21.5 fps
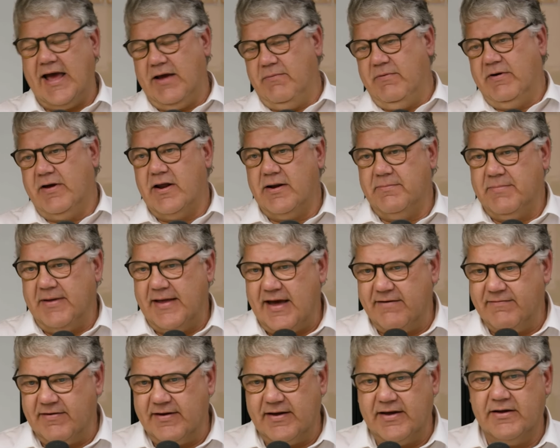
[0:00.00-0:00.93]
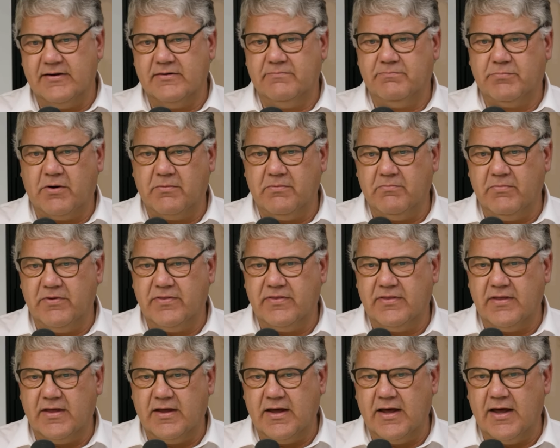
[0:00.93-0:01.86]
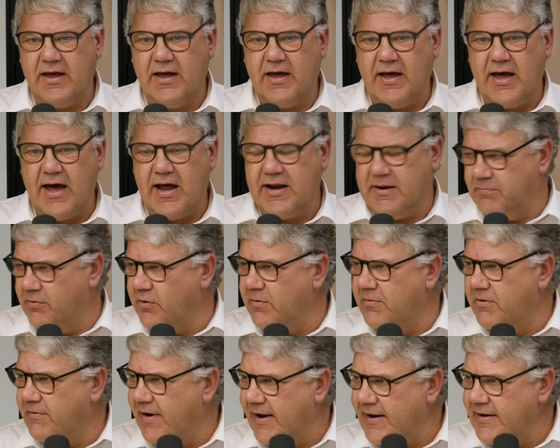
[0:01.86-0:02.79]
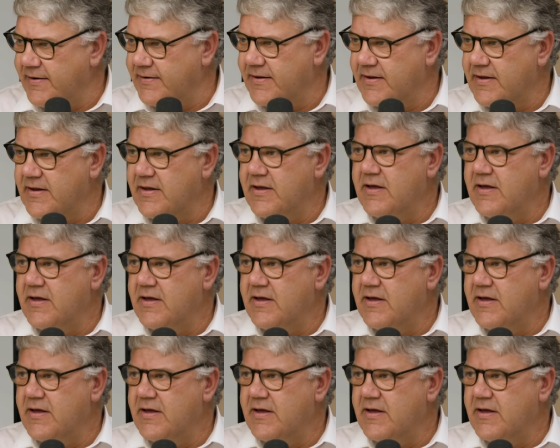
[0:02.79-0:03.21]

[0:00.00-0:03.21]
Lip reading: hey, we're going to be having a problem with the unemployment rate,